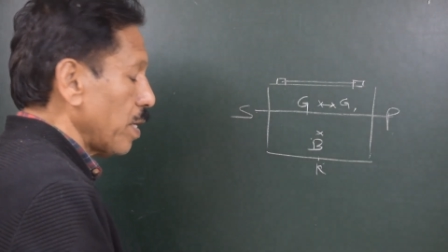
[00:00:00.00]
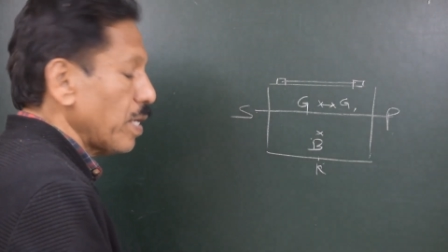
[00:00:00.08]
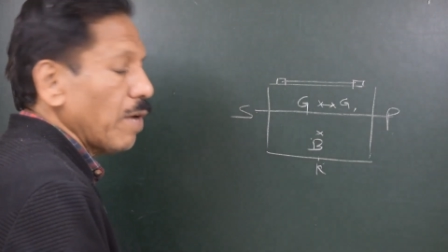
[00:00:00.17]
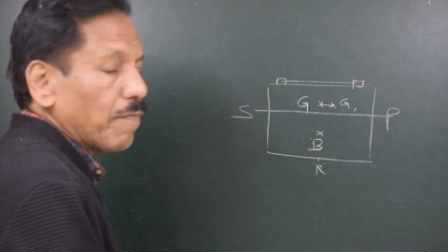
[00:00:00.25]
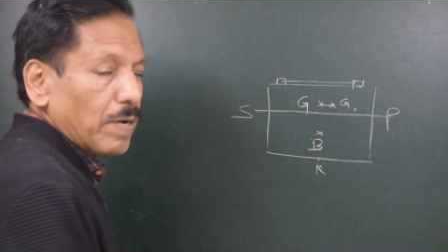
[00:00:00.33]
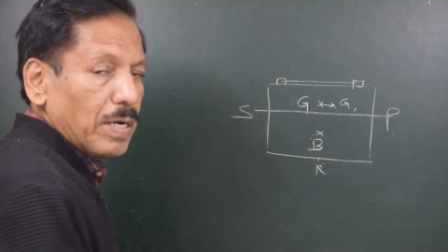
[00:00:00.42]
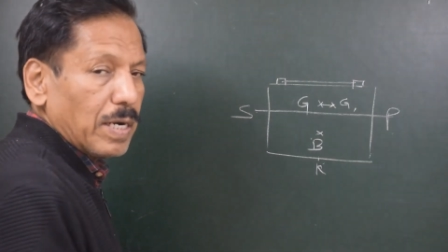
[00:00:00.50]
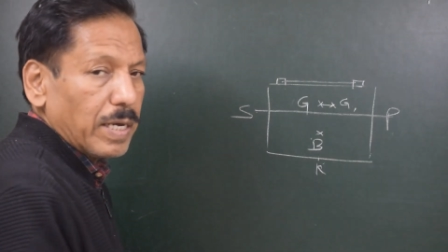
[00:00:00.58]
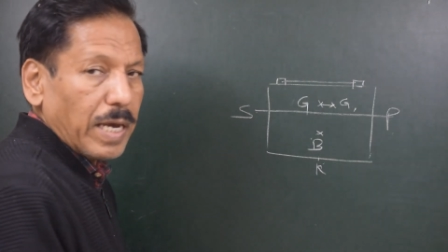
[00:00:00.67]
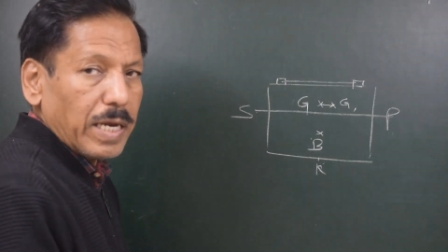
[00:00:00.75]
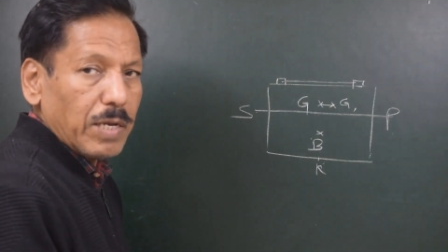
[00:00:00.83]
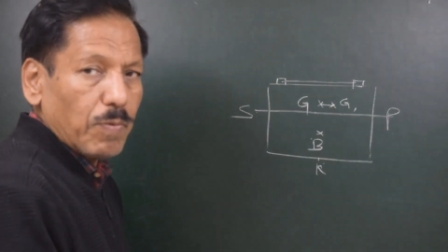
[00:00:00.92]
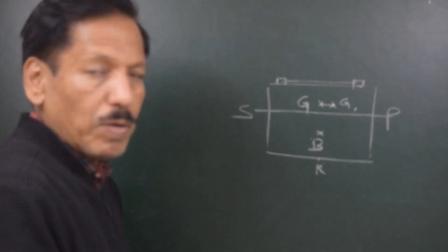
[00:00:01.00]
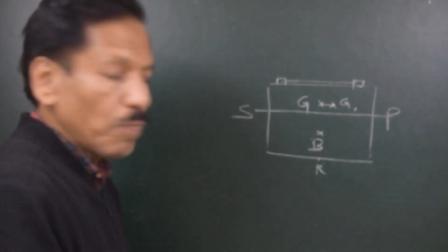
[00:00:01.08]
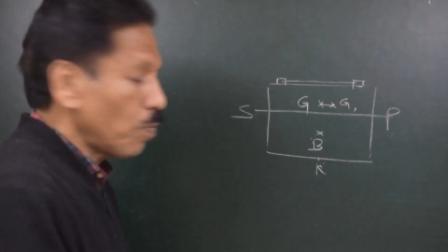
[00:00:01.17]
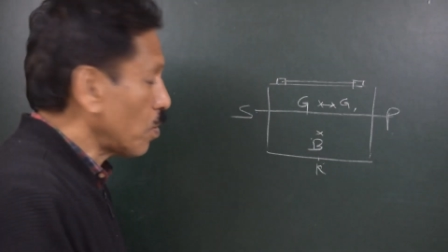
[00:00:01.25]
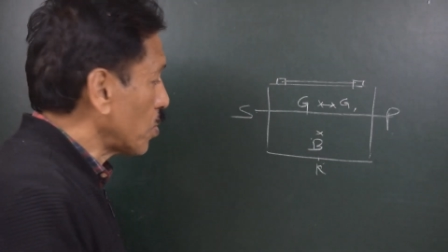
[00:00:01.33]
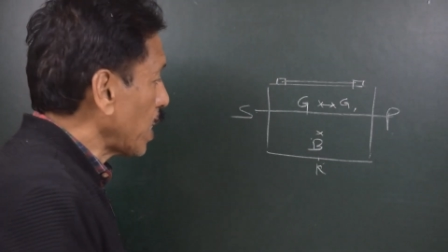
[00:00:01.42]
Definitely anyone
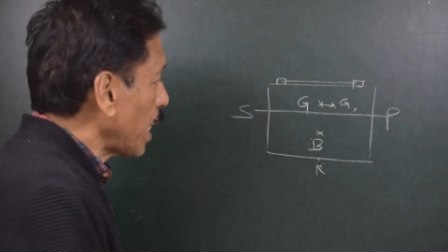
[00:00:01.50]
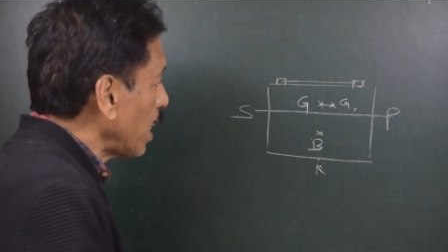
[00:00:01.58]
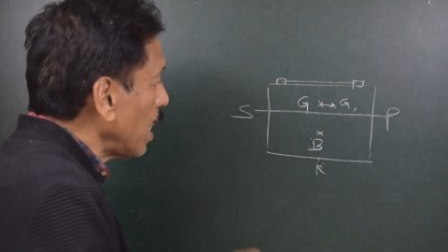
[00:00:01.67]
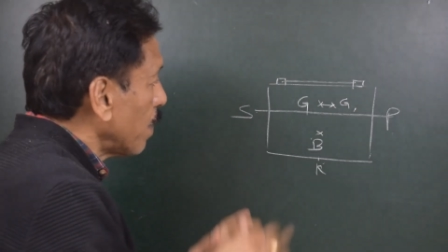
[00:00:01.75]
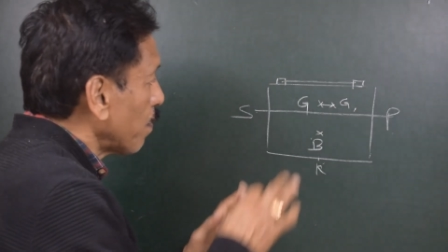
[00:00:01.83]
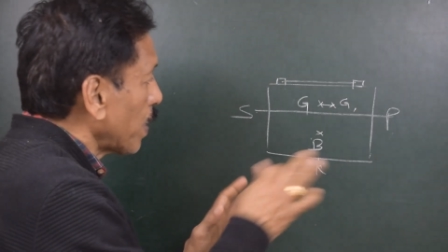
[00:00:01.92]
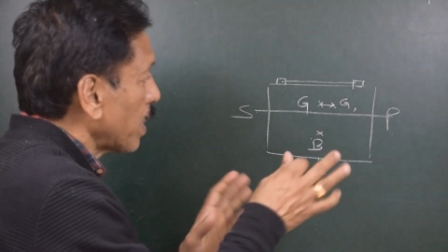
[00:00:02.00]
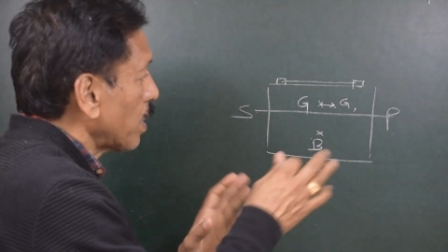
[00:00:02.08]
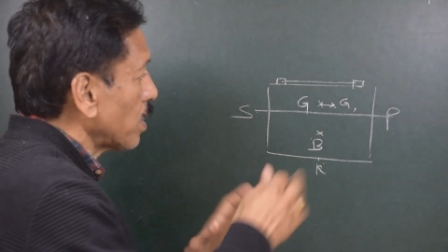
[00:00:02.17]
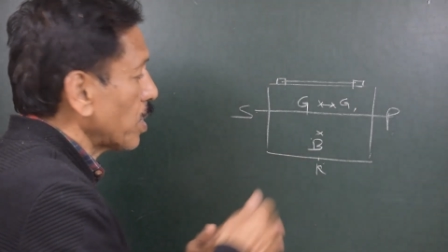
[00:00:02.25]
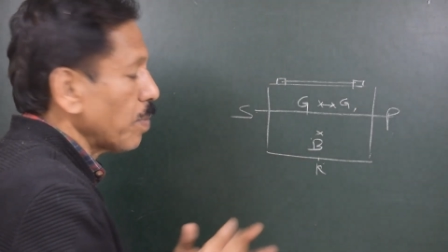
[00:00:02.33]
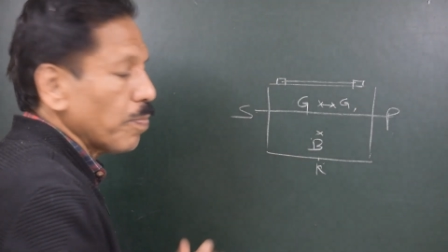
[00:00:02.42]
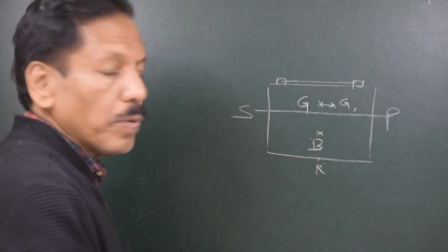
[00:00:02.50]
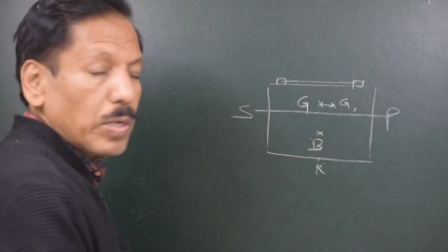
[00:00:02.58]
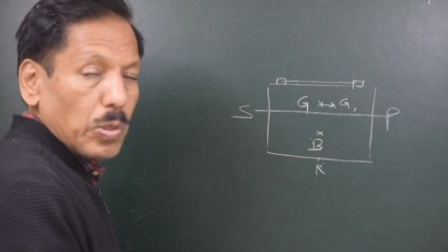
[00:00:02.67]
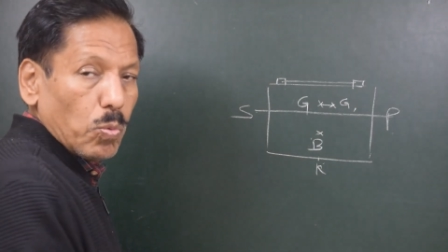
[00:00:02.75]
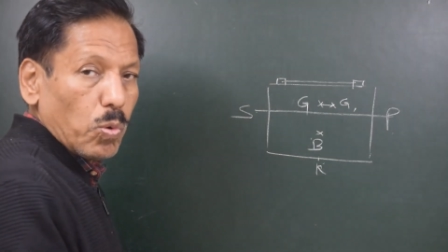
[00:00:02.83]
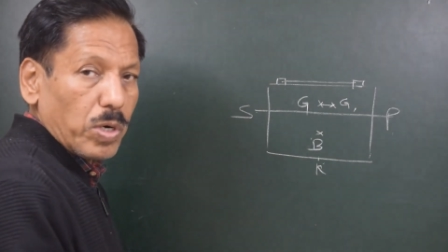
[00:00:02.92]
would say that the ship
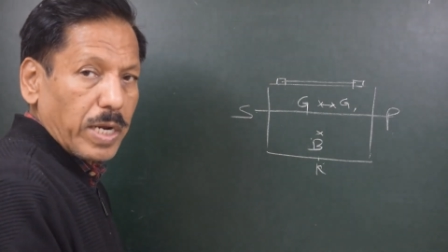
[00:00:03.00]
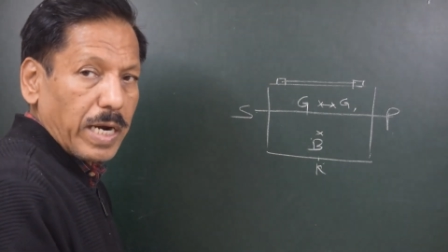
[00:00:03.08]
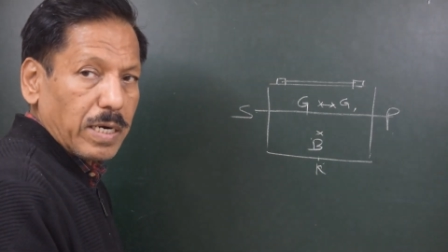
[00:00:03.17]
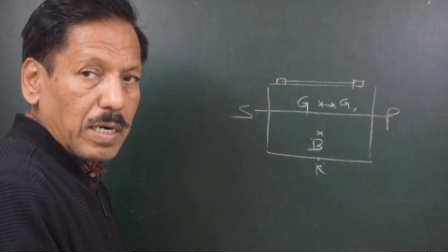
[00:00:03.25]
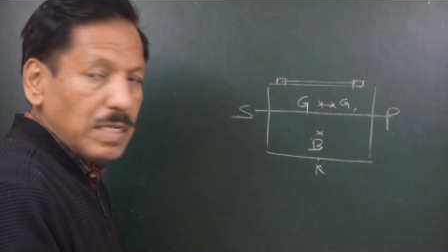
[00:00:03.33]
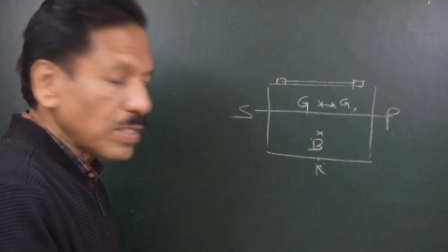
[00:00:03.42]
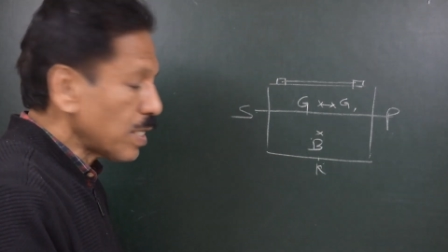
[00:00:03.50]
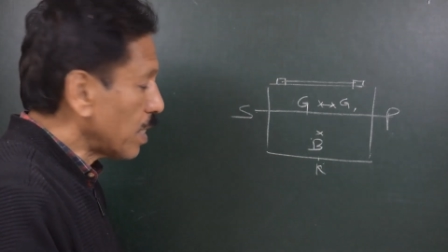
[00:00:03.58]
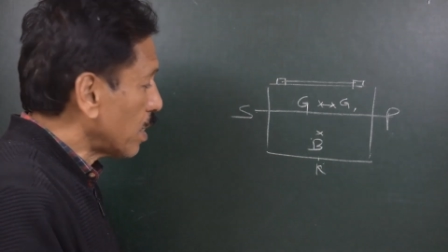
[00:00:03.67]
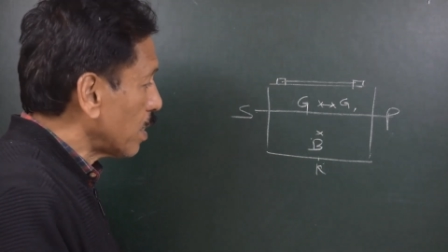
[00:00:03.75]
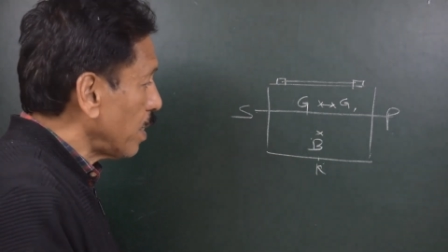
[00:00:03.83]
would get listed.